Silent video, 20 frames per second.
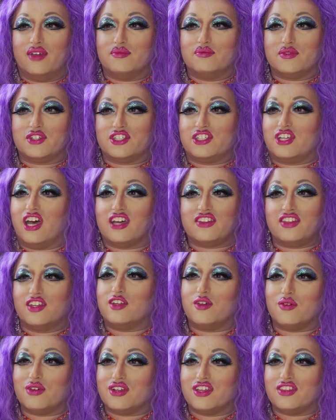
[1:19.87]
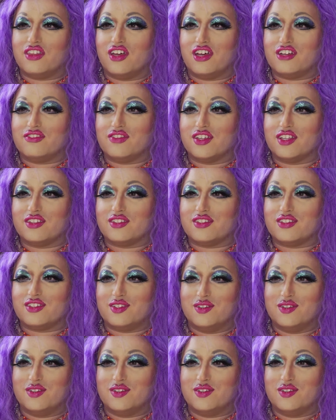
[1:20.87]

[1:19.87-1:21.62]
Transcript: I'm shocked that no one had thought of it